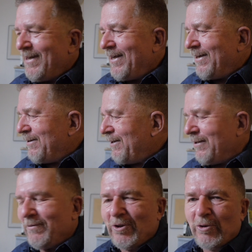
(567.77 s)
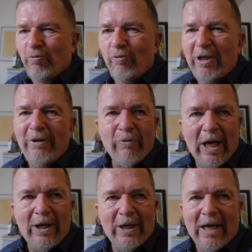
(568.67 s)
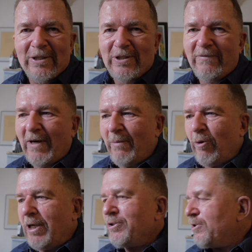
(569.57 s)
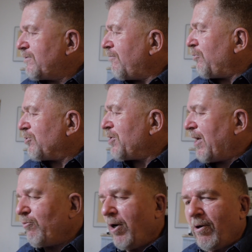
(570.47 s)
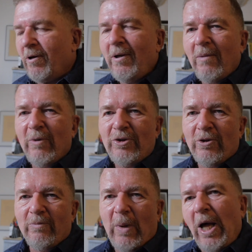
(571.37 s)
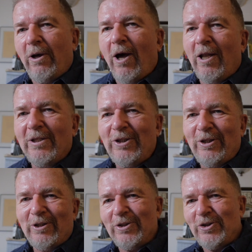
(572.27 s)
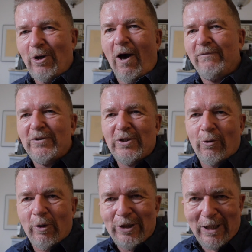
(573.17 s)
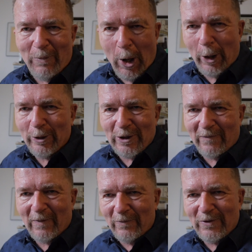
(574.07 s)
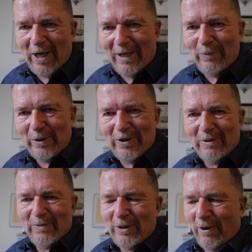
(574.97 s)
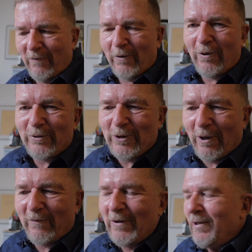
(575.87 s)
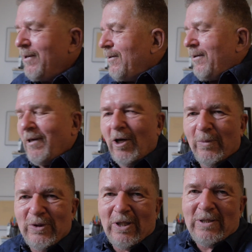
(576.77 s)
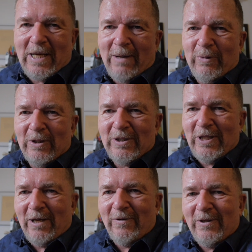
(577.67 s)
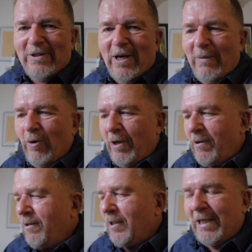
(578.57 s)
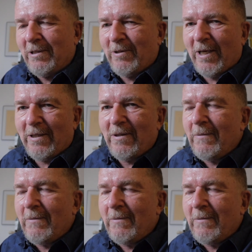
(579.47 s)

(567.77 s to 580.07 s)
Uh, it just re radiates the vibrations from your typewriter. But your biology, the soft, squishy parts of the typist himself or herself, helps to dampen the sound of the typewriter late at night.